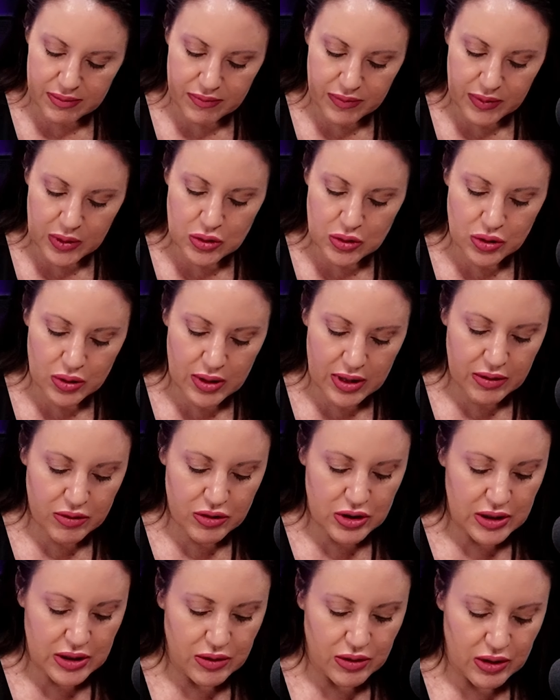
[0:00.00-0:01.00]
future
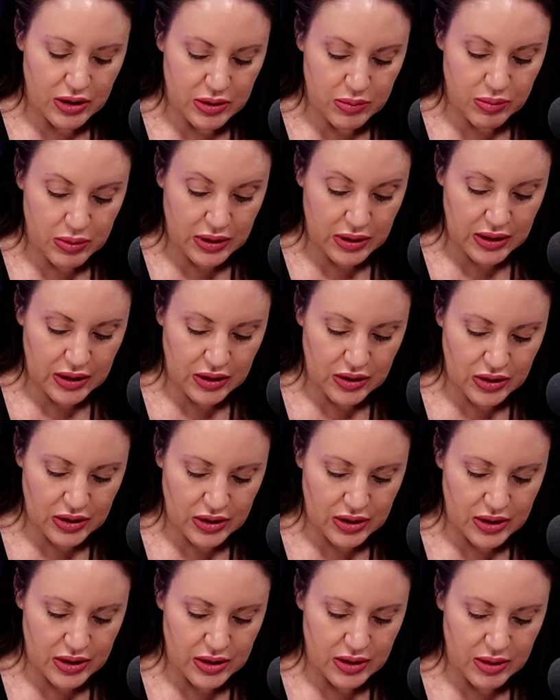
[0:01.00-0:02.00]
energy looks really good